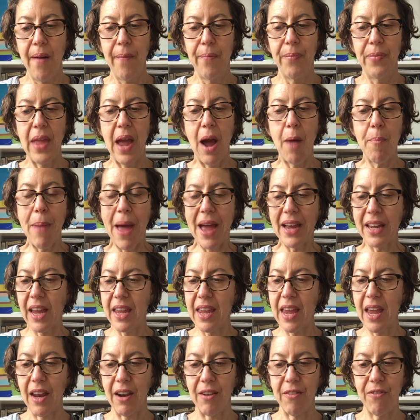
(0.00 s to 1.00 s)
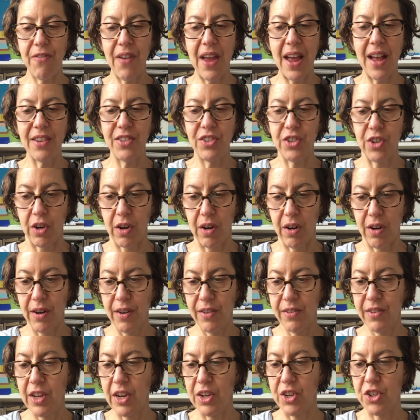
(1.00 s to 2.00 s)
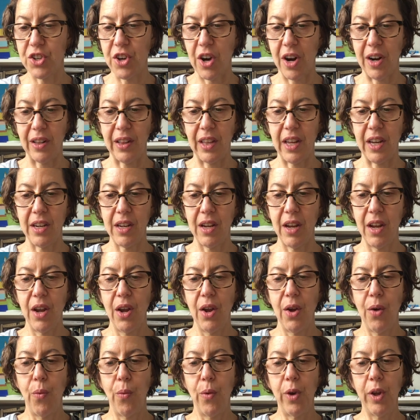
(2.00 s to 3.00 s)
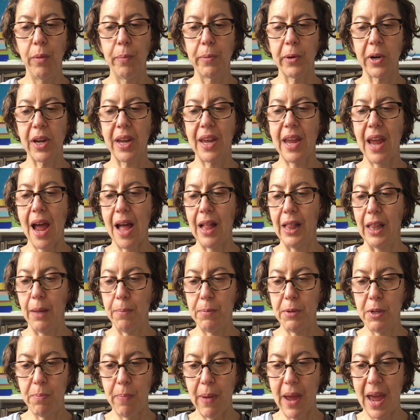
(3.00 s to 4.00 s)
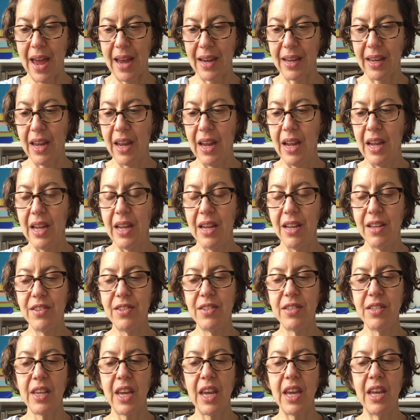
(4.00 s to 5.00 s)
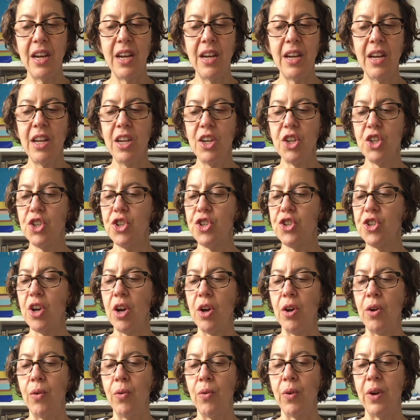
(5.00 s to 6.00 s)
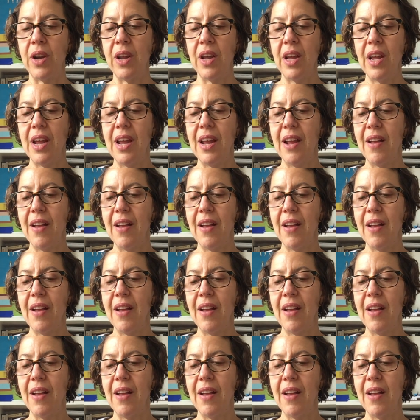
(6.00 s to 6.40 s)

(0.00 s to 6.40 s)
"Now back again, faster," said Charlotte. Wilbur galloped back. His skin shone.